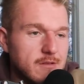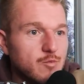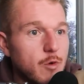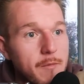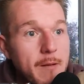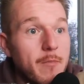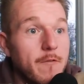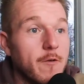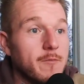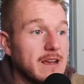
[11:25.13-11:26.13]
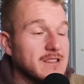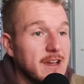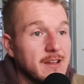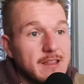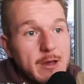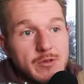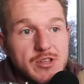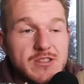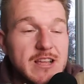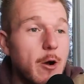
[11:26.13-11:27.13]
remember from that second day was
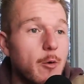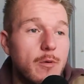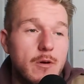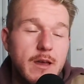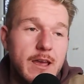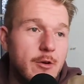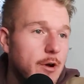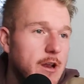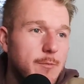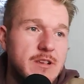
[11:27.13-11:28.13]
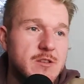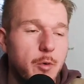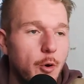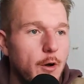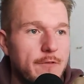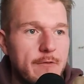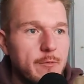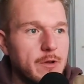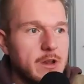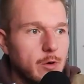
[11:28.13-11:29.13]
just how incredibly supportive
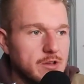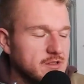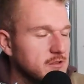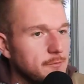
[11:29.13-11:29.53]
everybody was.